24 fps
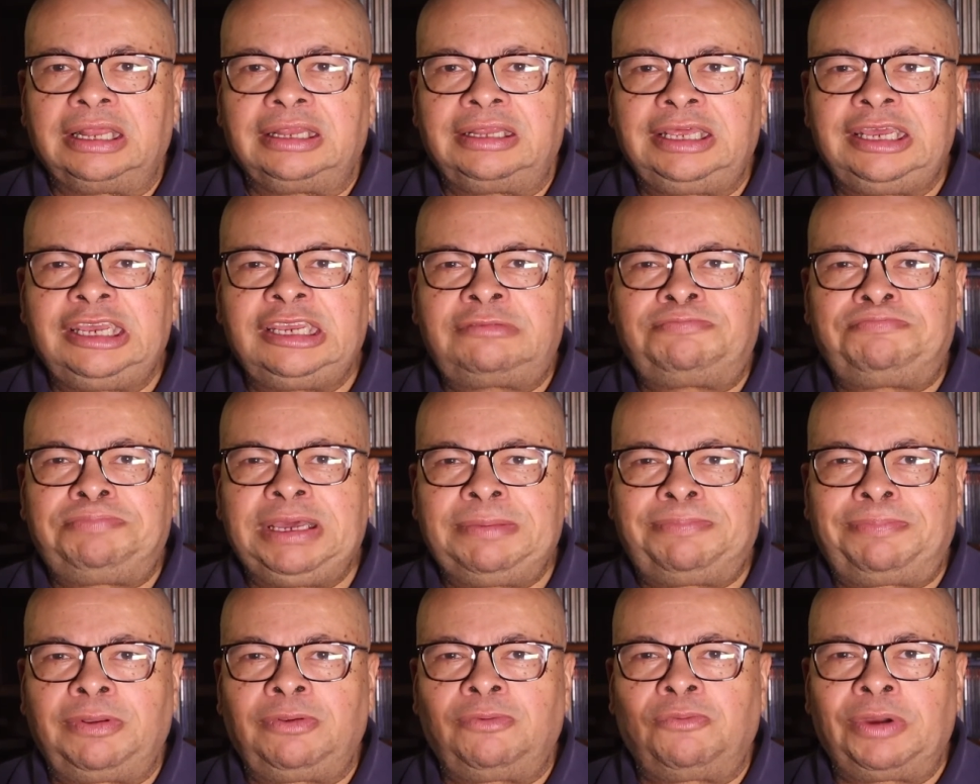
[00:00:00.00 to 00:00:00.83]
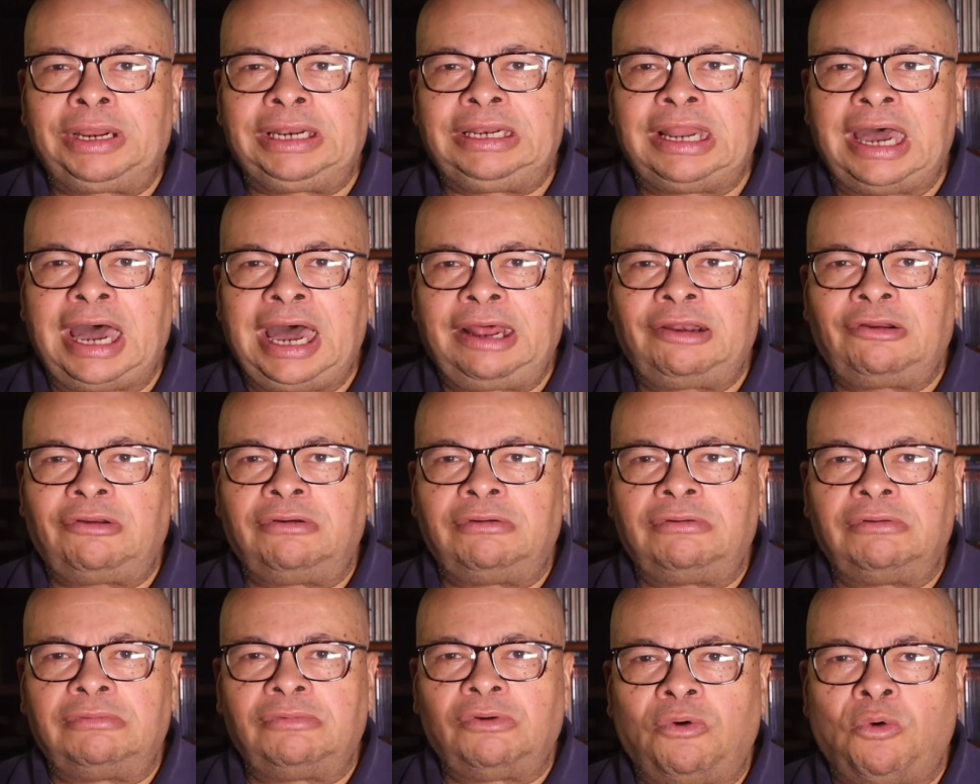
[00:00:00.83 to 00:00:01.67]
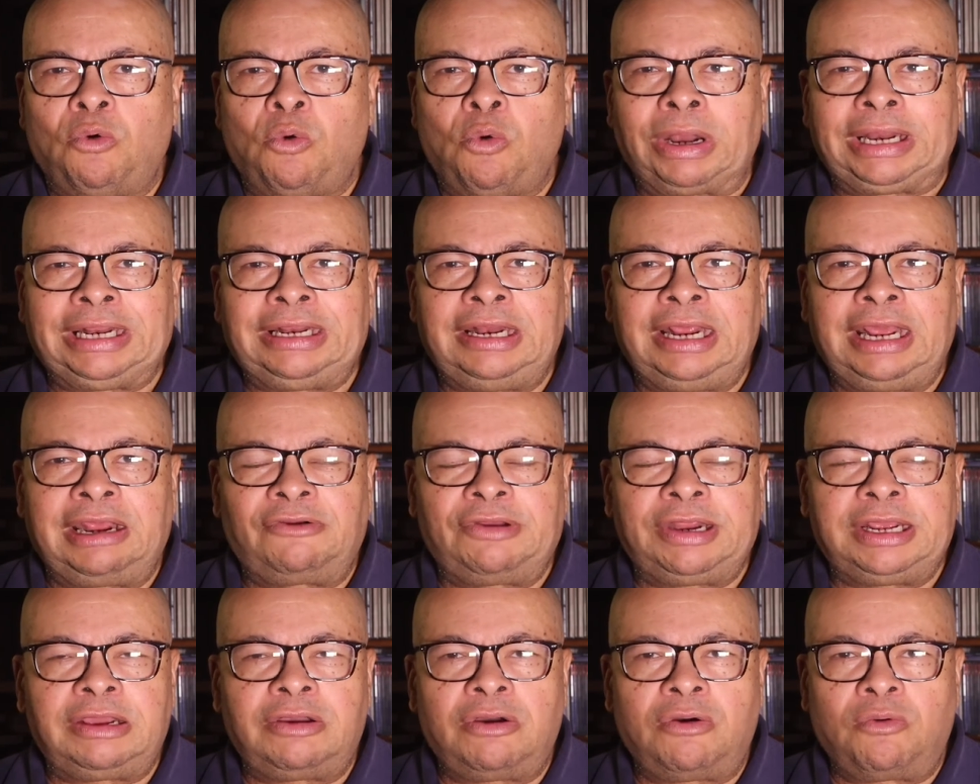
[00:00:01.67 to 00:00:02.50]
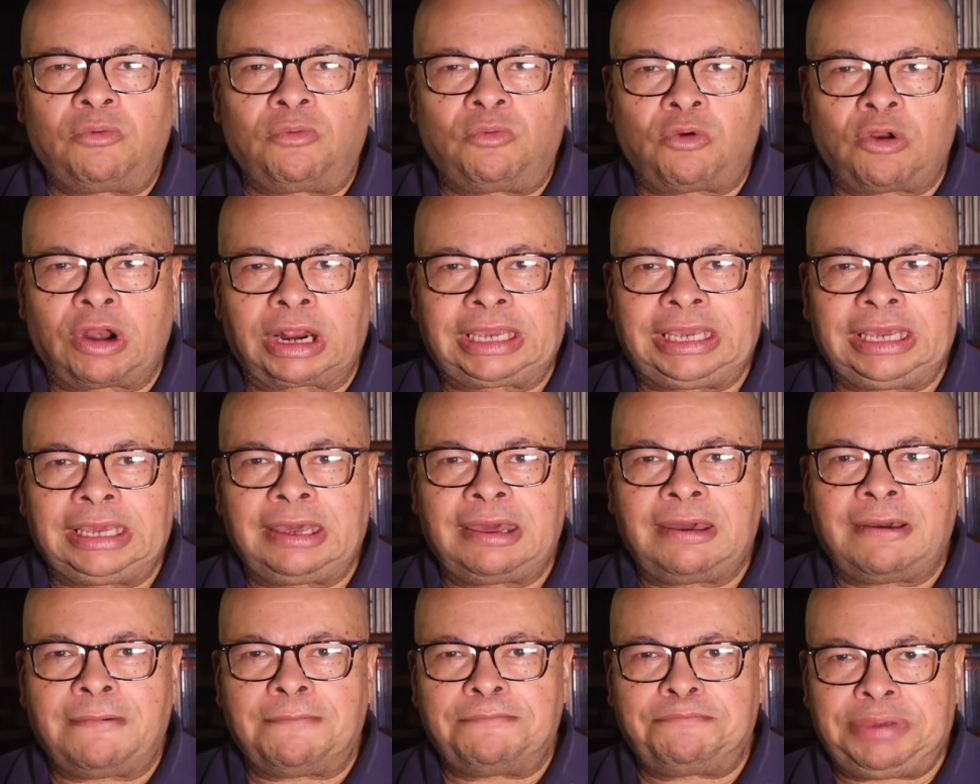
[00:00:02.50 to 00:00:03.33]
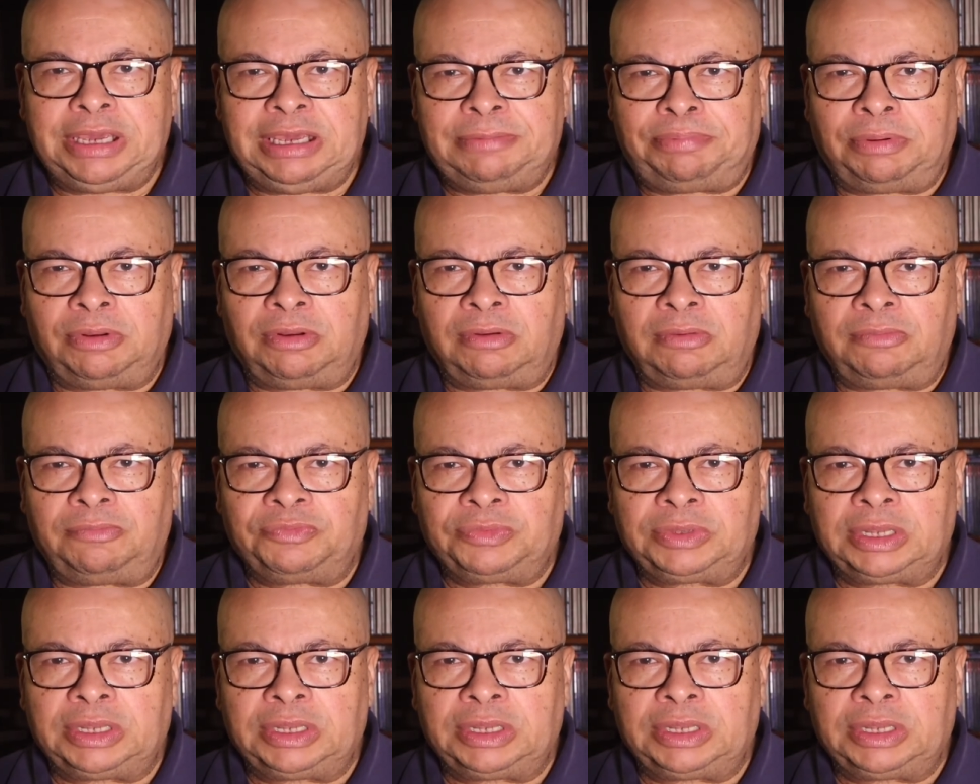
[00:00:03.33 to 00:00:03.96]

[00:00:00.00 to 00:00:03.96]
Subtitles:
These people were not ordinary working people.